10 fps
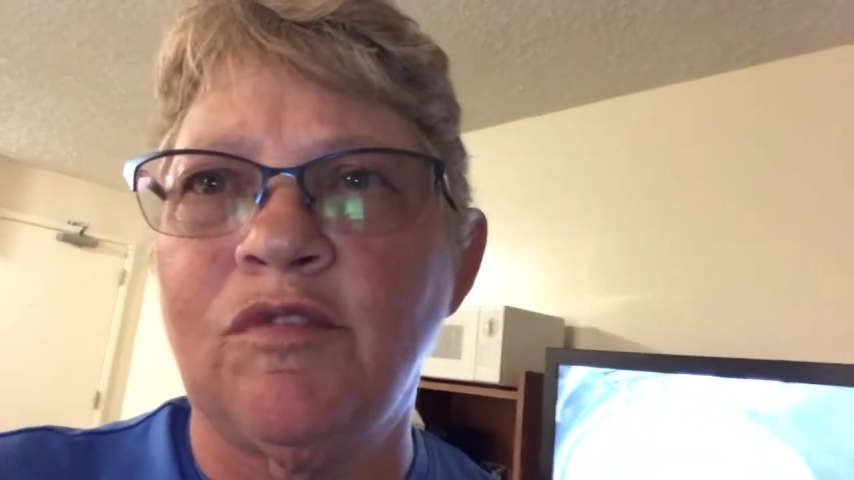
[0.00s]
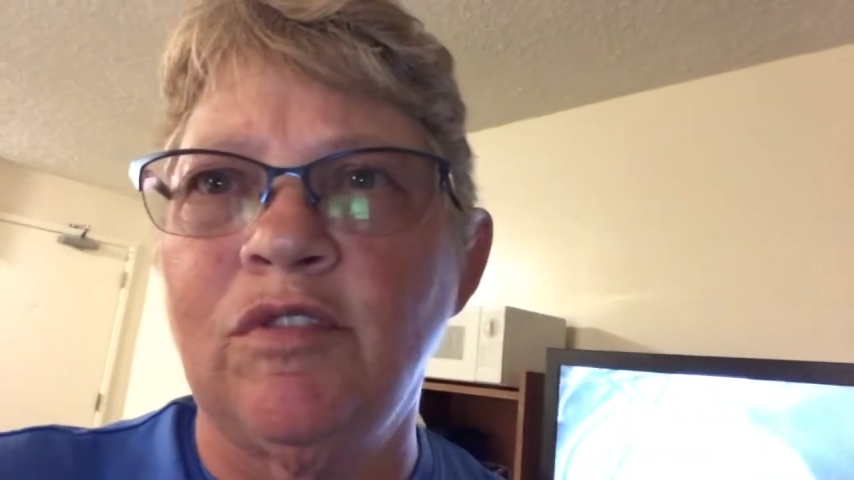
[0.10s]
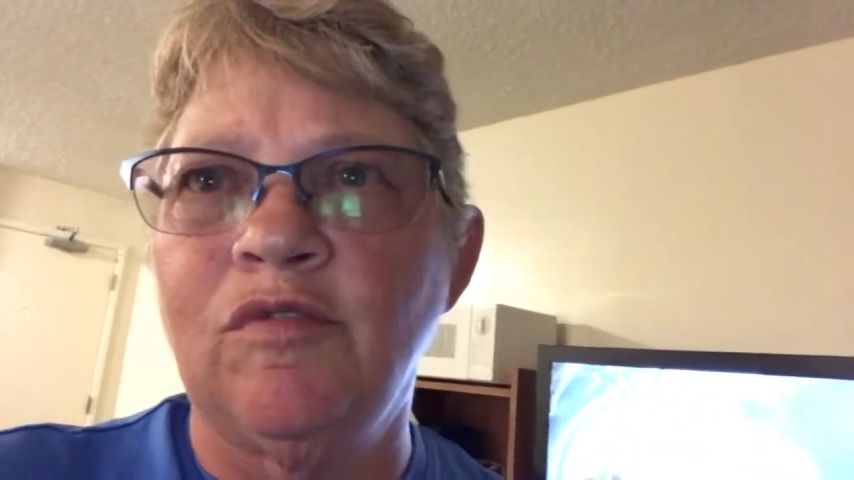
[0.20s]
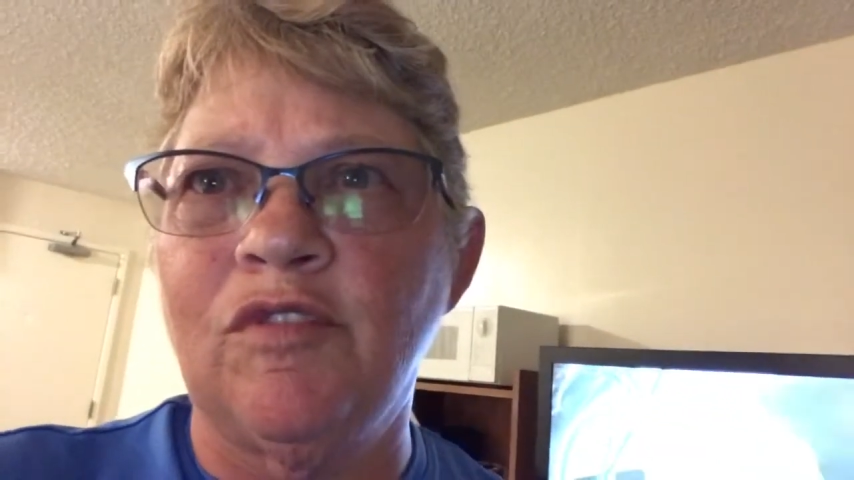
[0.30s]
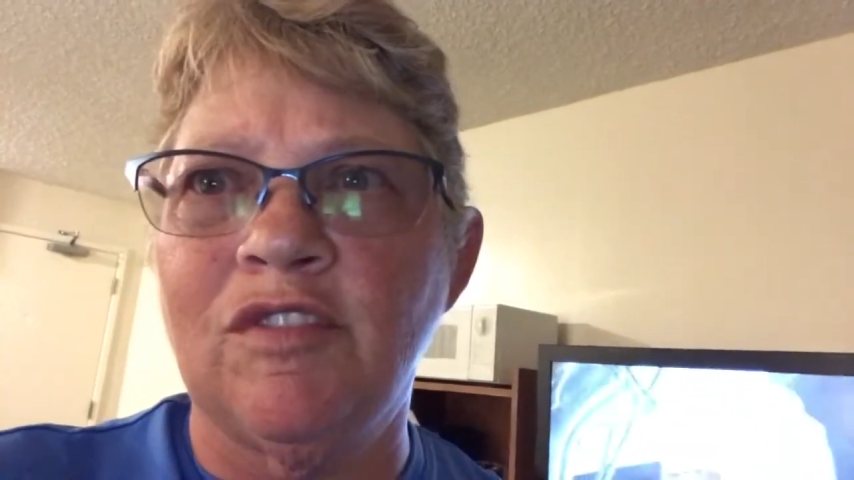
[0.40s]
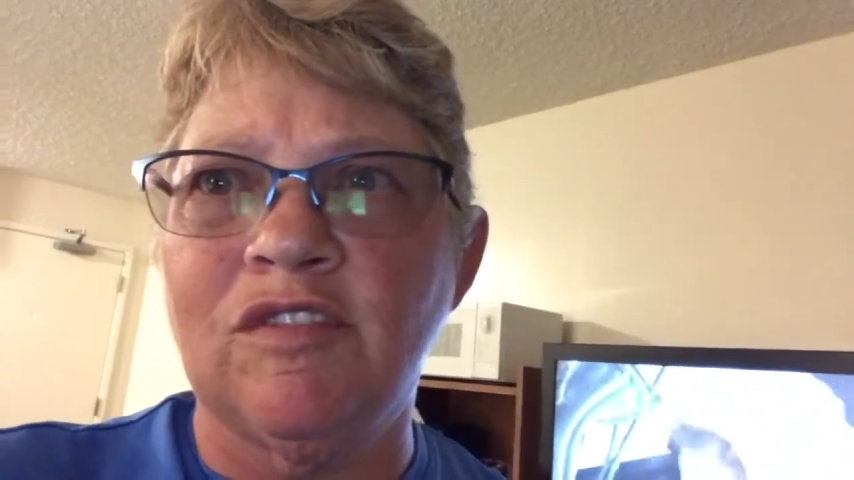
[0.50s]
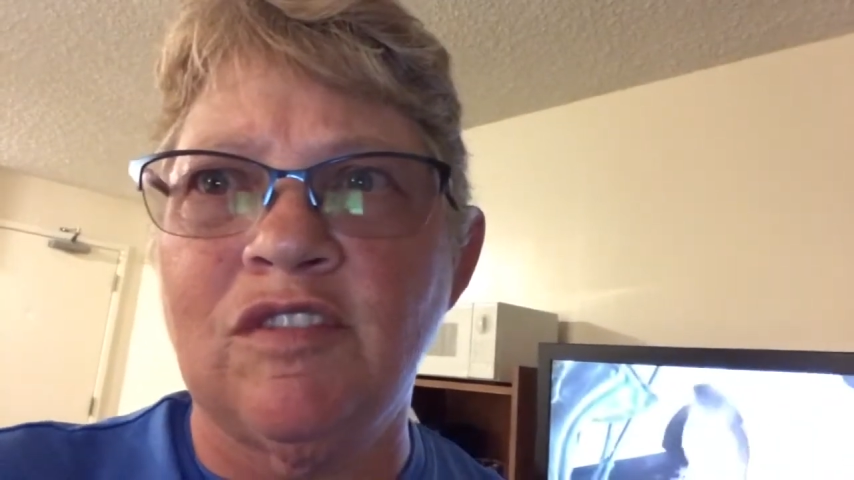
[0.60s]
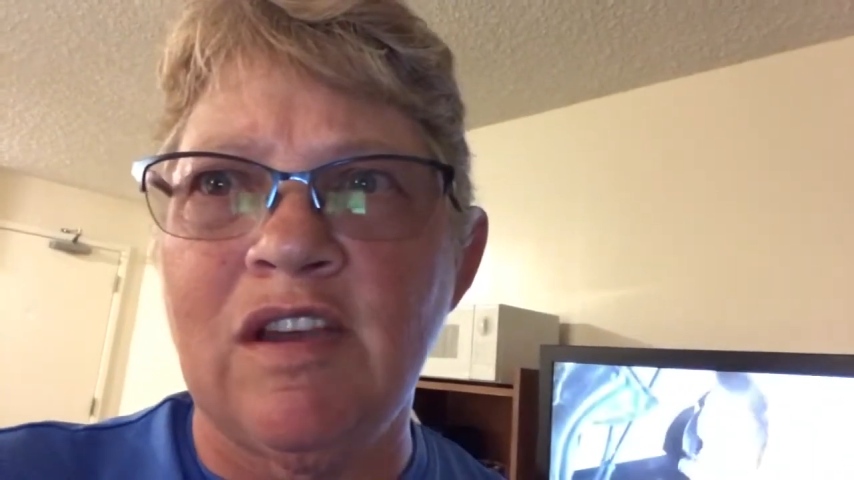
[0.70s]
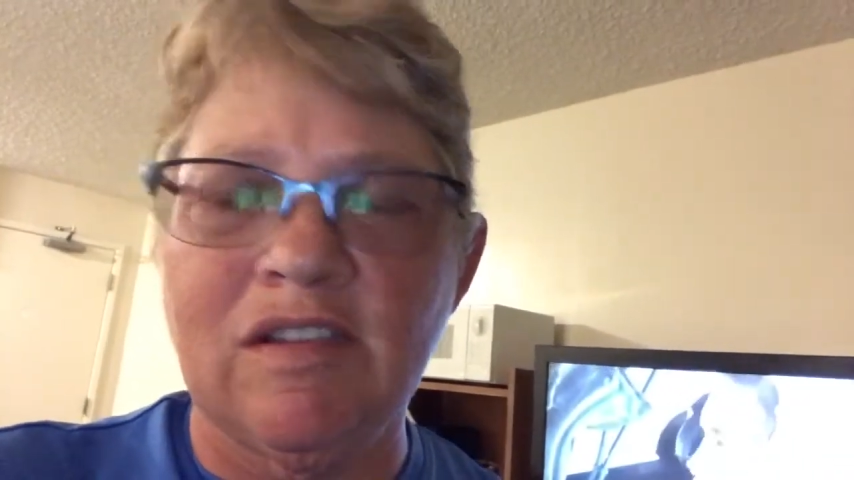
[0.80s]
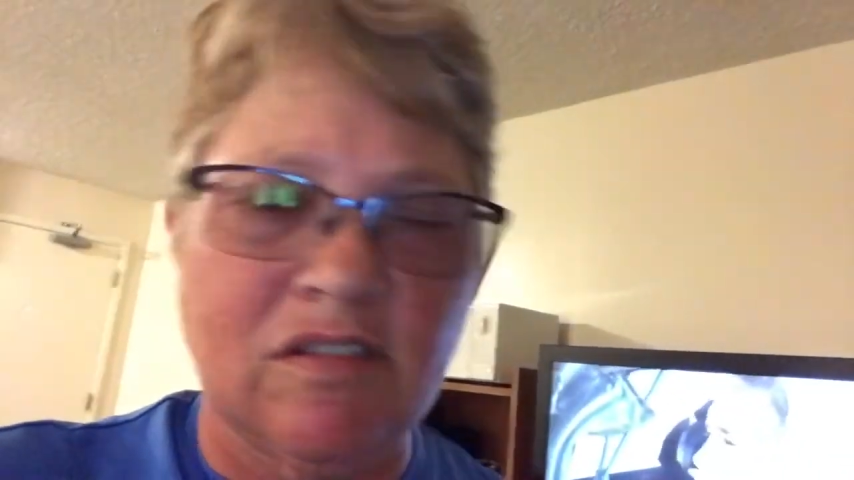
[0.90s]
food for this
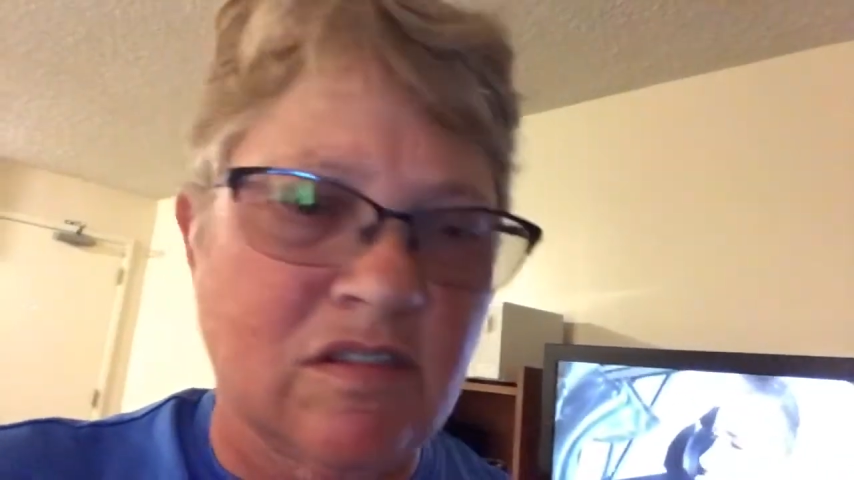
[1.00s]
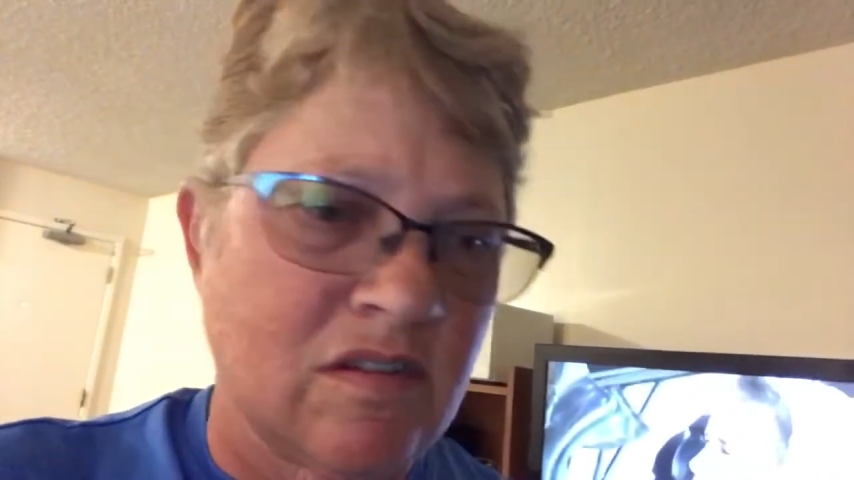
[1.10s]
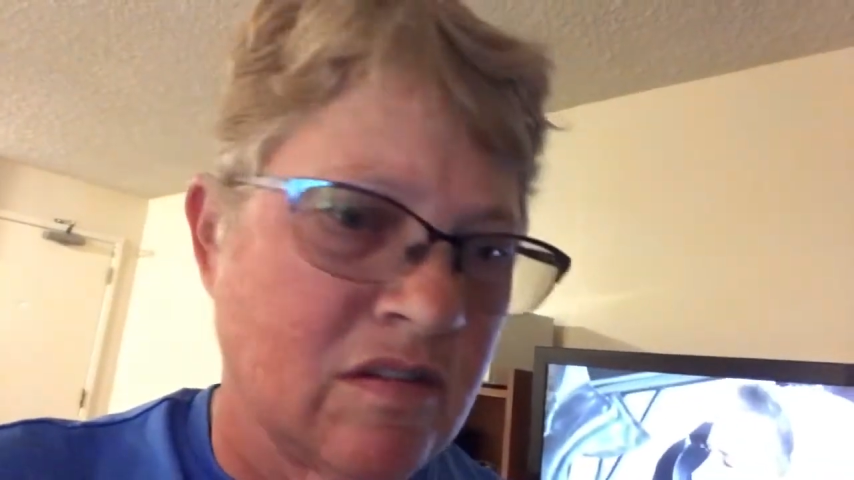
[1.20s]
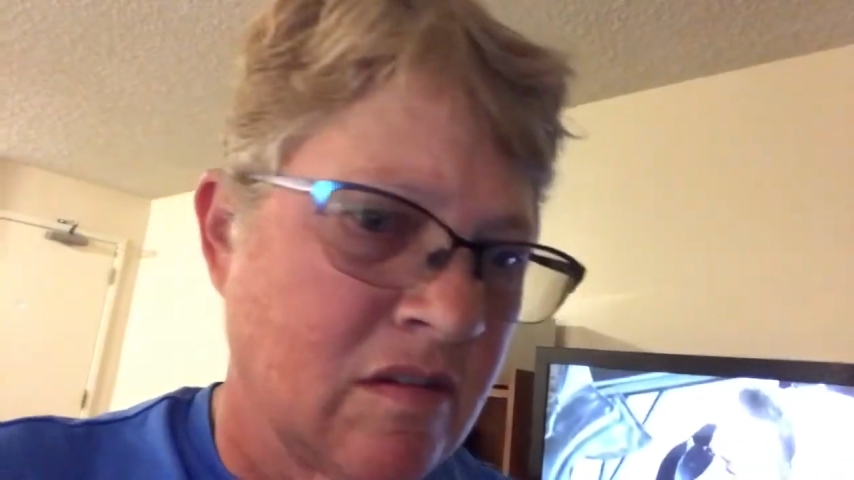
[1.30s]
next